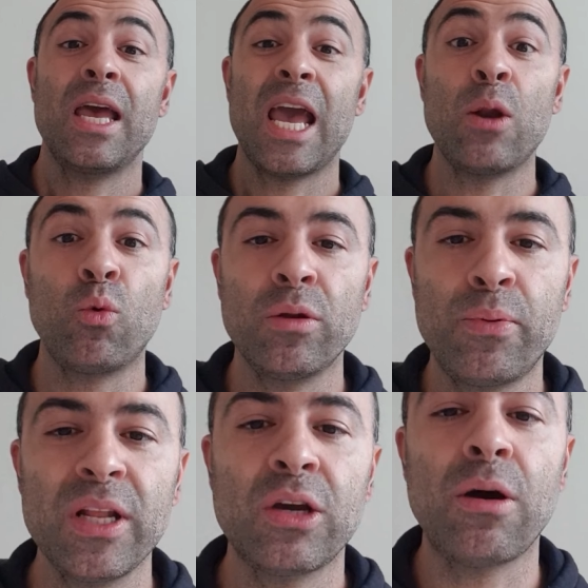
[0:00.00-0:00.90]
and won
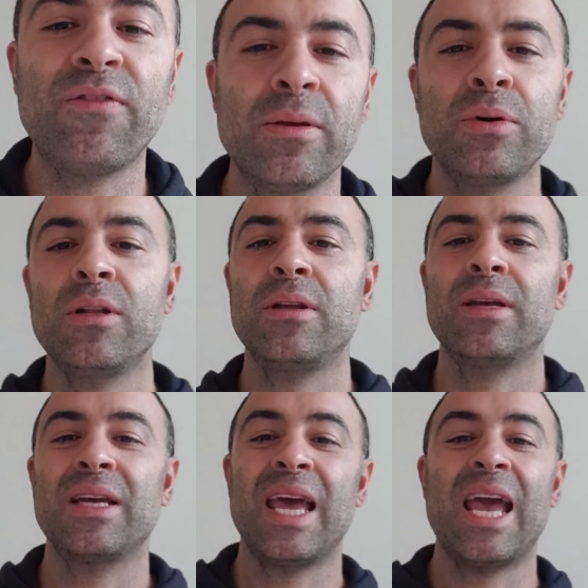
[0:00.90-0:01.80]
pretty comfortable.
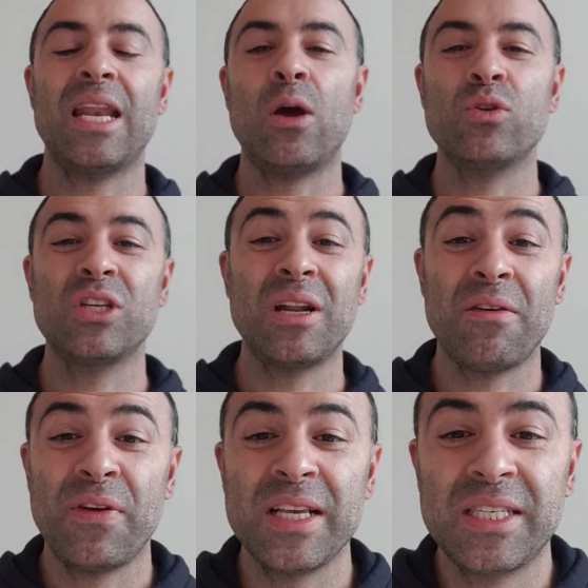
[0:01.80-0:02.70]
And now he's gonna
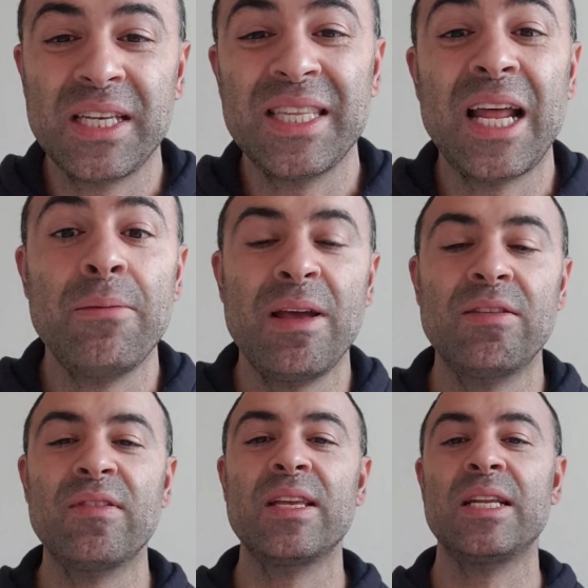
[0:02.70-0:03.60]
face Daniil
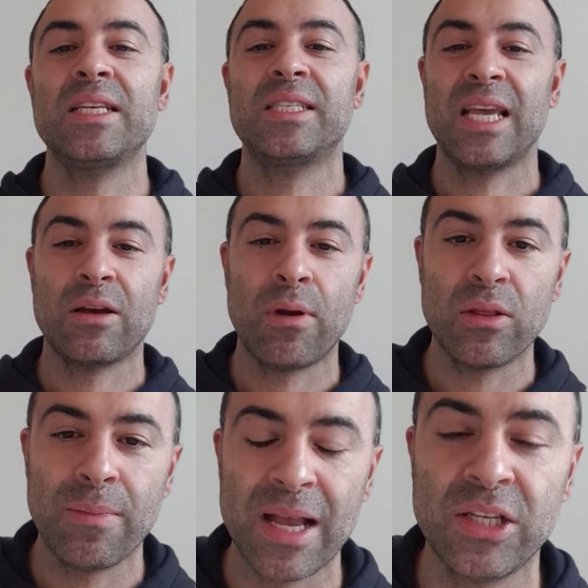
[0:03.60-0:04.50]
Medvedev in his second
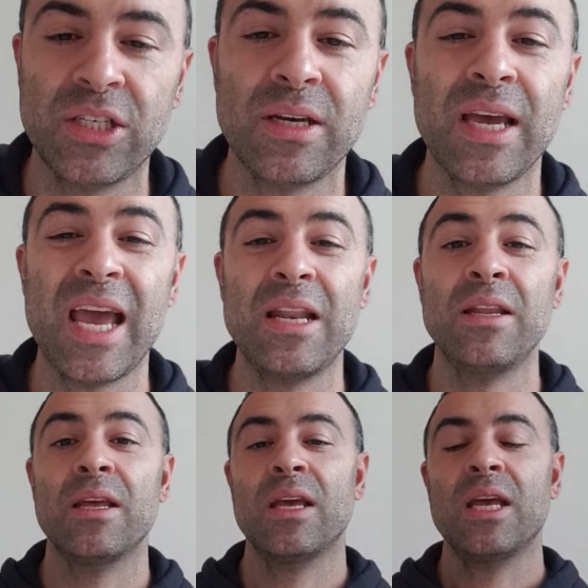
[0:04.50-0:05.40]
round match, and
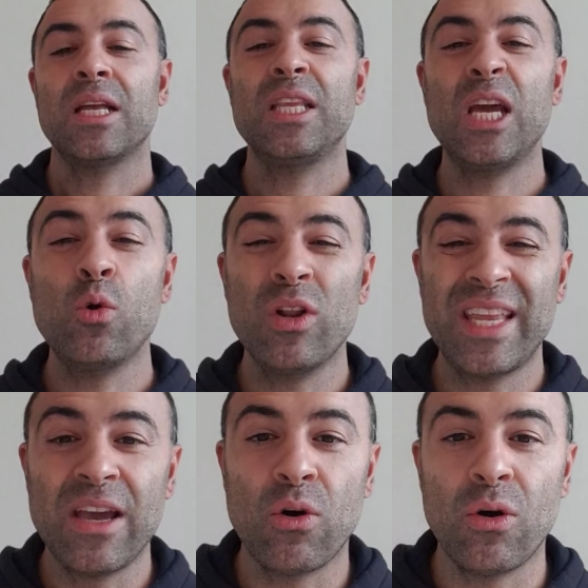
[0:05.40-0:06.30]
Diego will
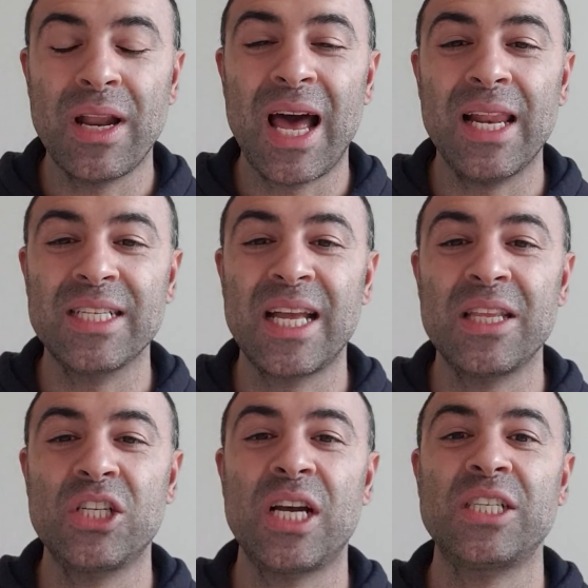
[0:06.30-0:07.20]
take on
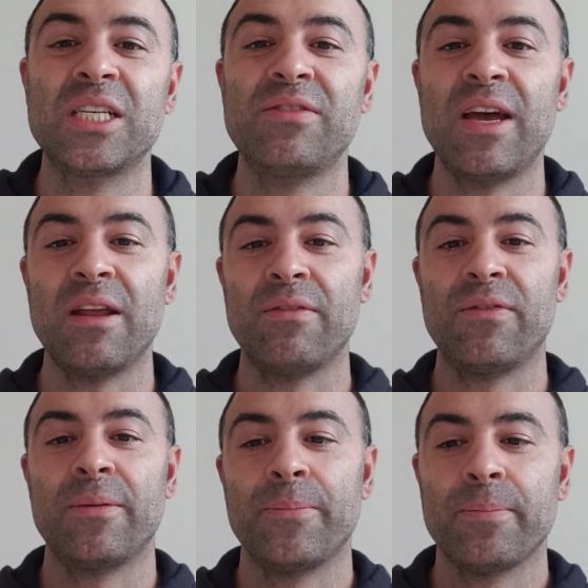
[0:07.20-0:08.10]
Alexander Sasha Zverev
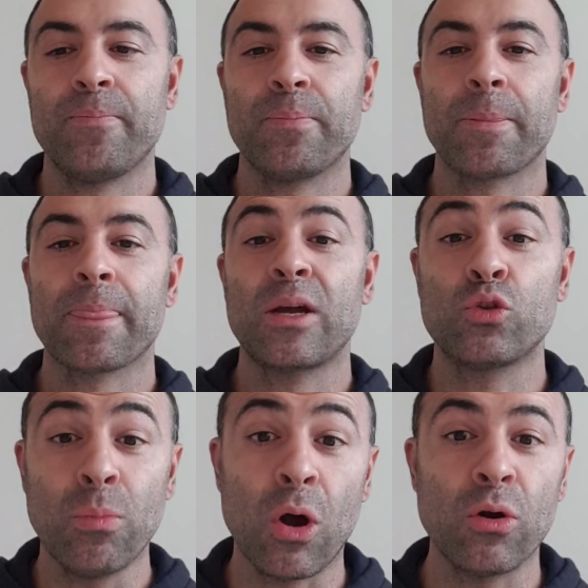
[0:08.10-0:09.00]

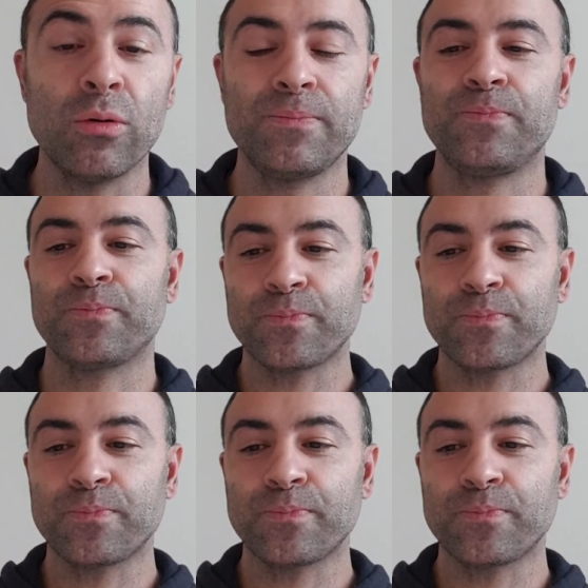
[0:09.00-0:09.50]
tomorrow.